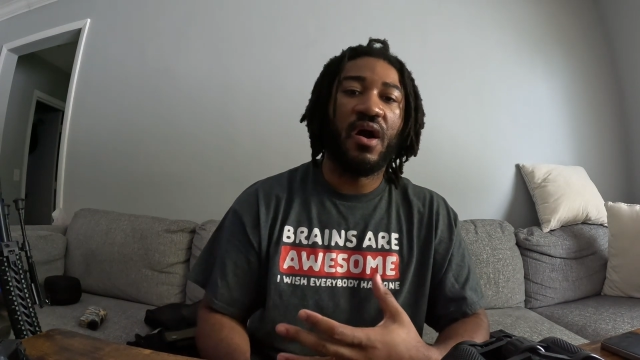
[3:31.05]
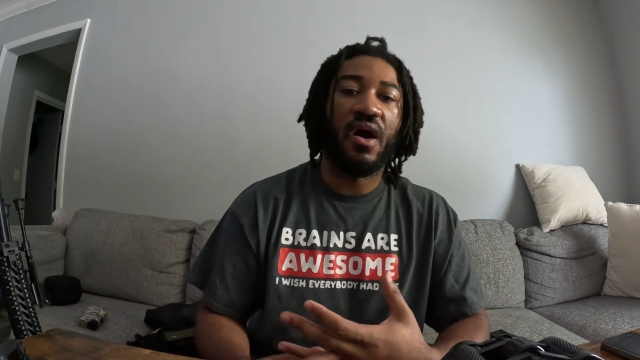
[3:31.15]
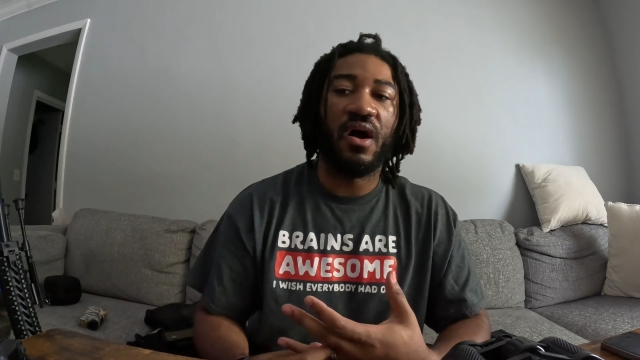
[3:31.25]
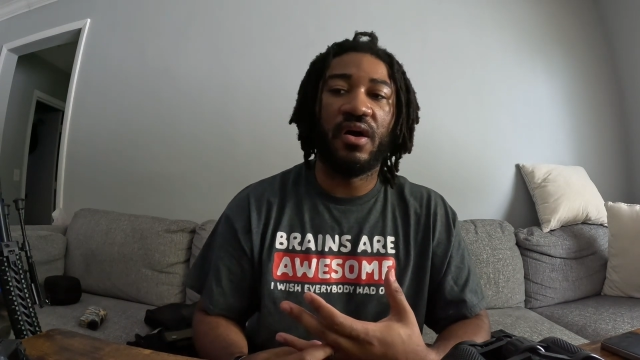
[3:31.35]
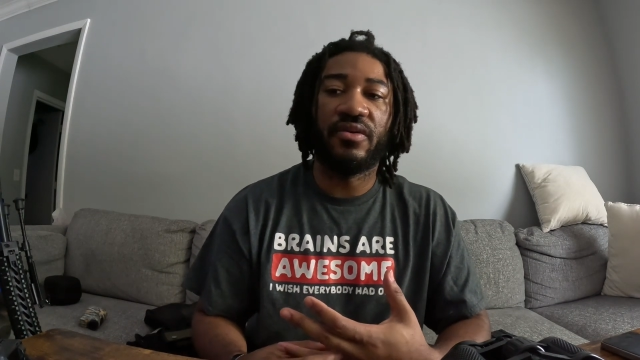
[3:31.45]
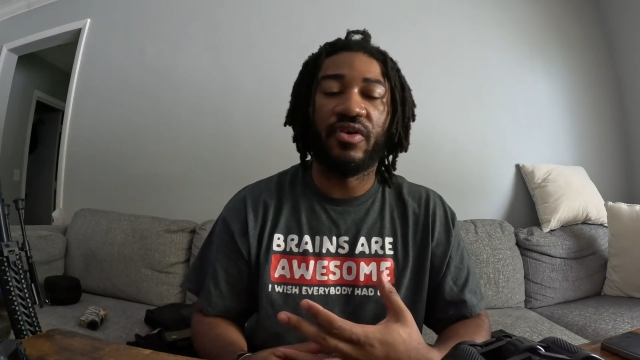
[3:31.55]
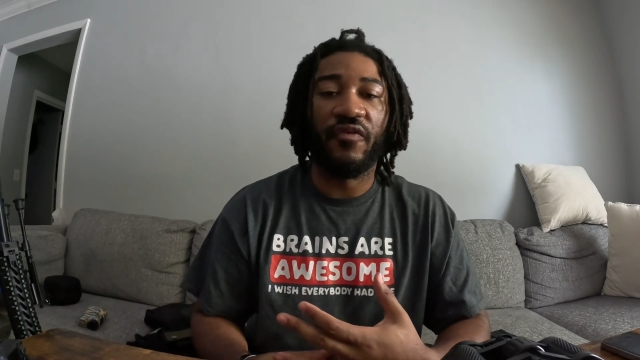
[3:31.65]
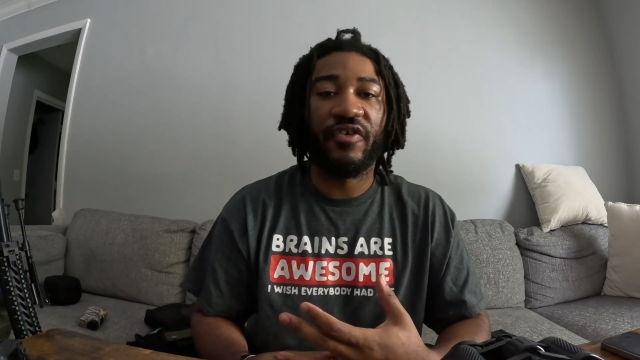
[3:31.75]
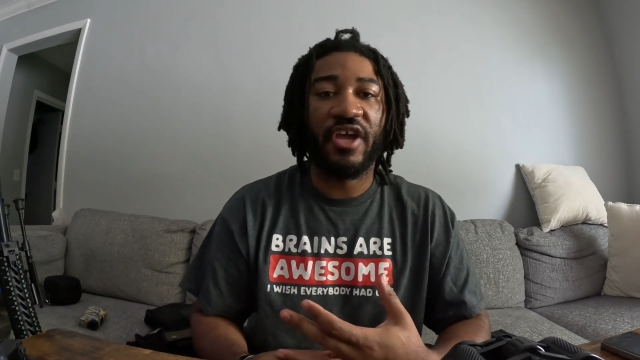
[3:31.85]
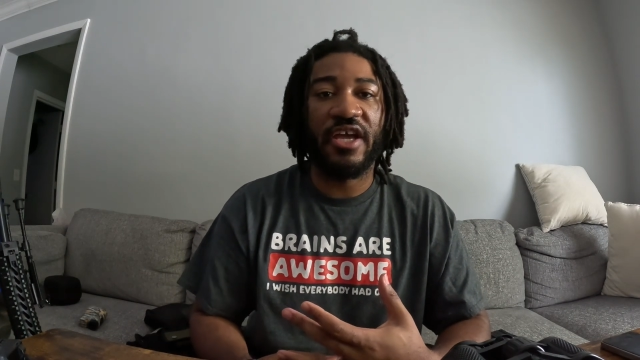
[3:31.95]

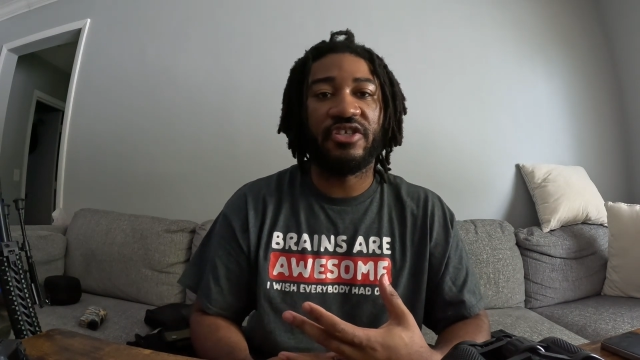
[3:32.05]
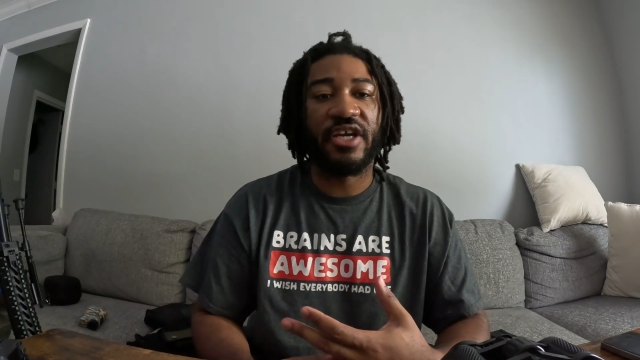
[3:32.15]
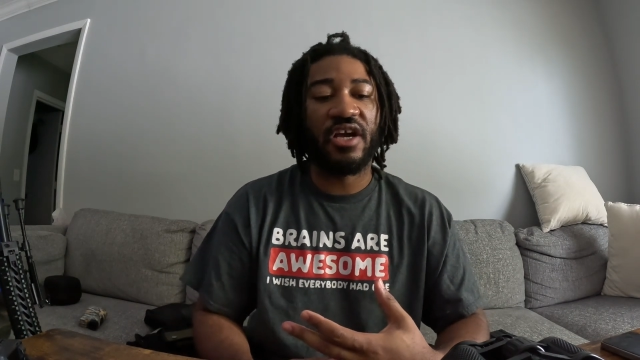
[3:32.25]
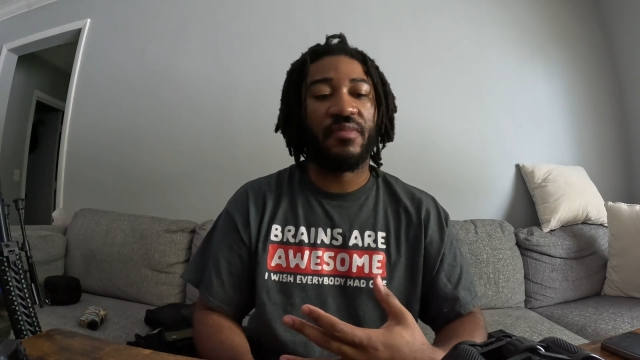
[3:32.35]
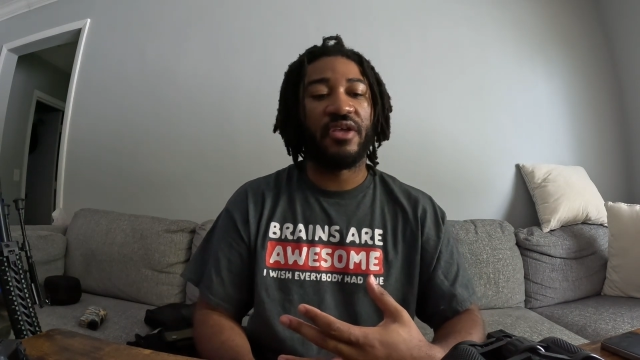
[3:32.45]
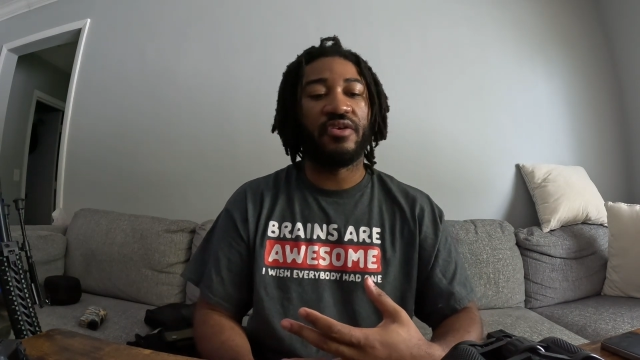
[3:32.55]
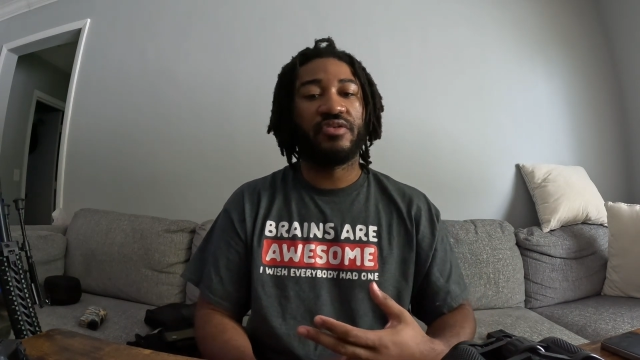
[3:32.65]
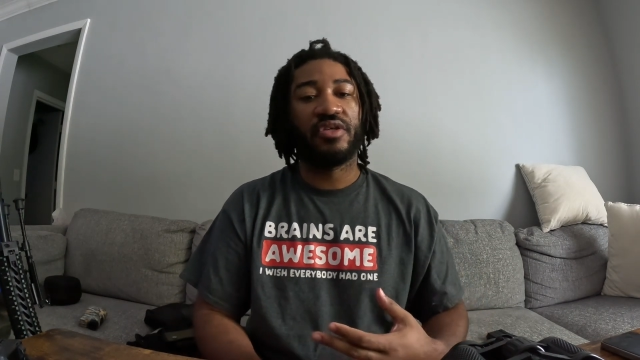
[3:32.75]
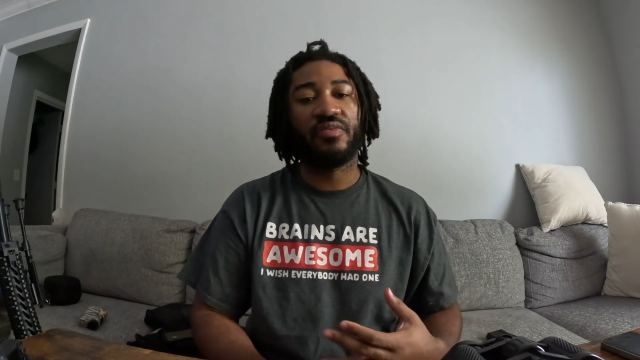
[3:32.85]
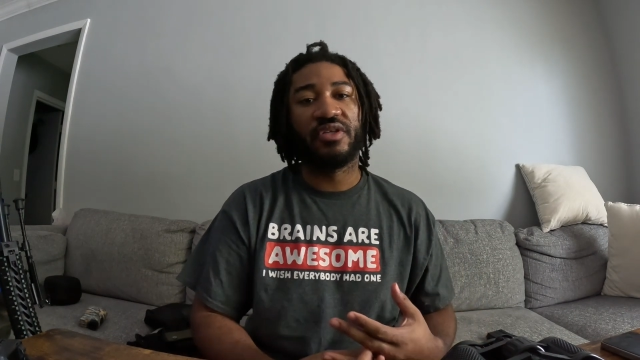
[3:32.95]
Don't forget, check out my
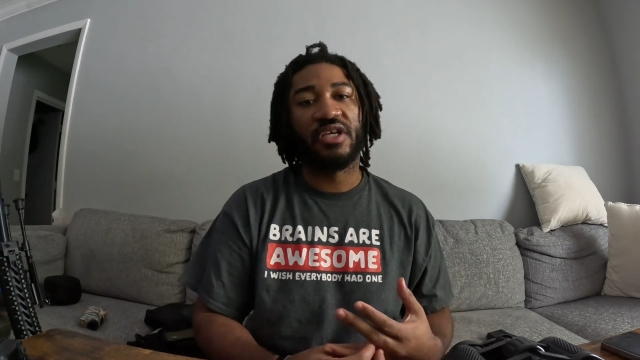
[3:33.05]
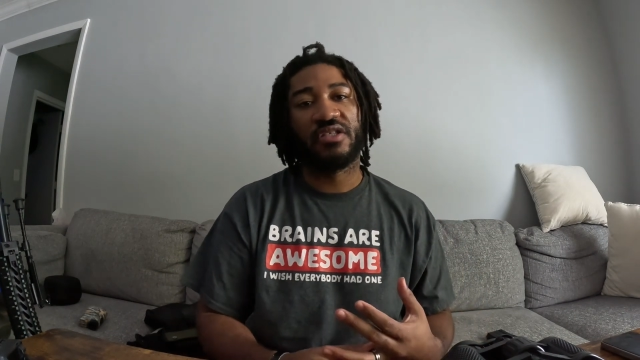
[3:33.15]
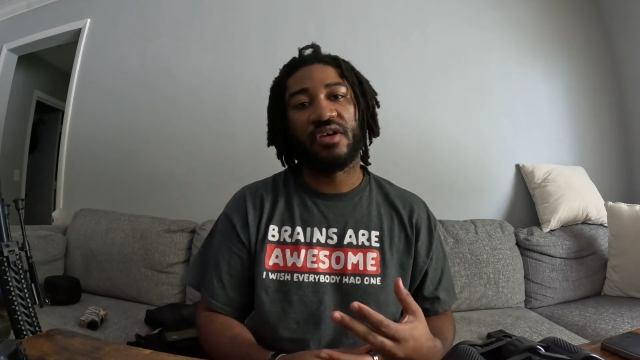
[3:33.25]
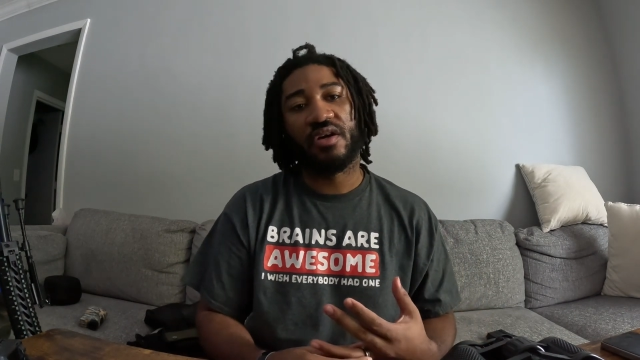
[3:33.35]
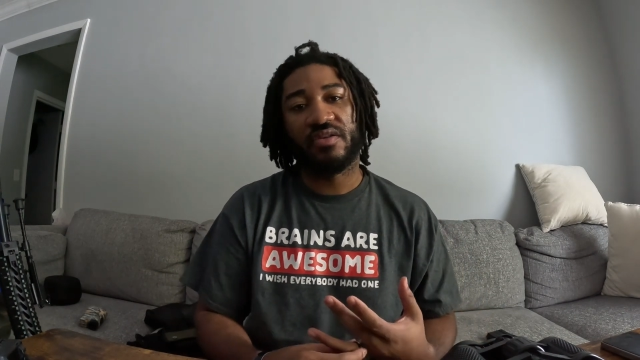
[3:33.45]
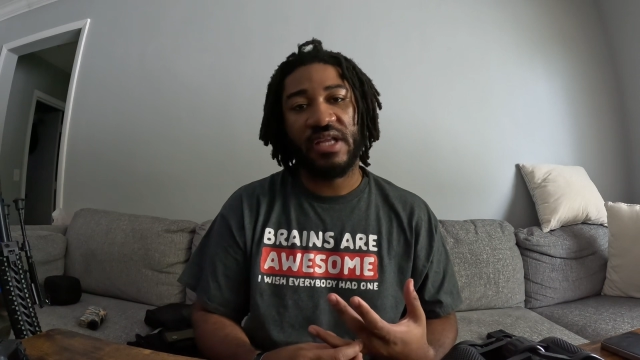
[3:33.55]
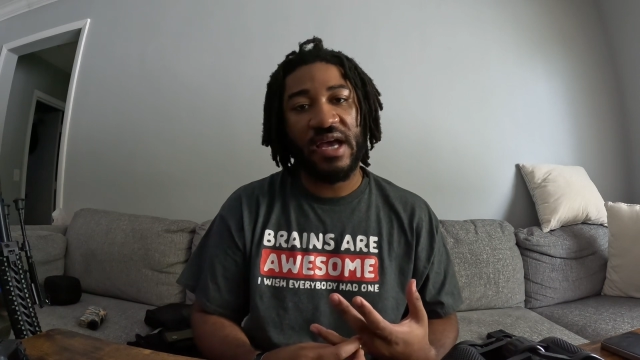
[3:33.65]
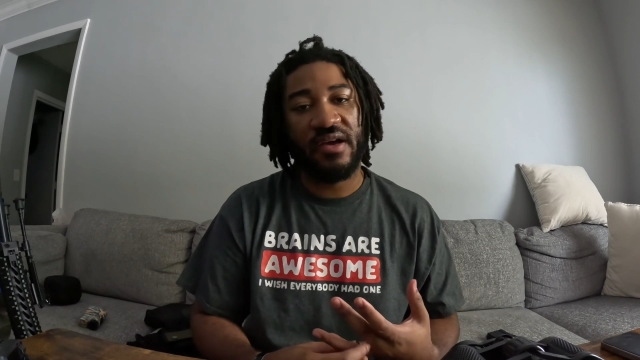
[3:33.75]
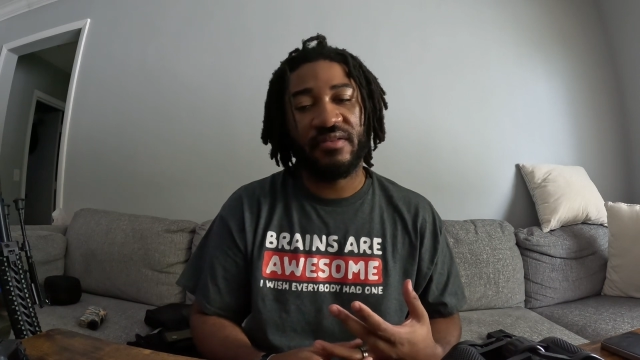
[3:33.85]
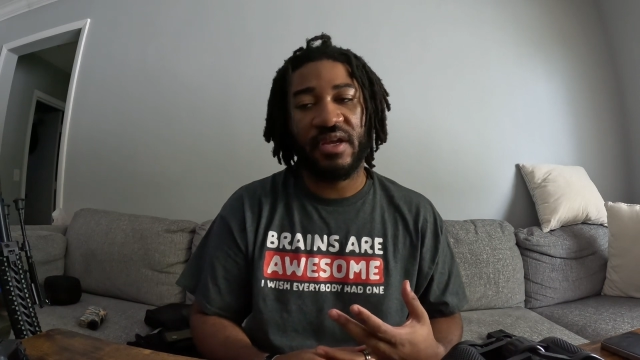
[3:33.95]
YouTube when TikTok goes
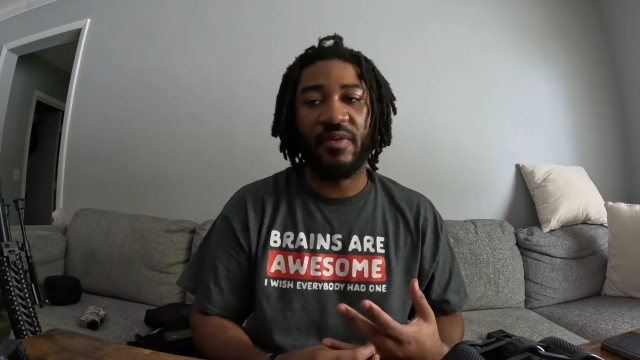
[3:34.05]
down.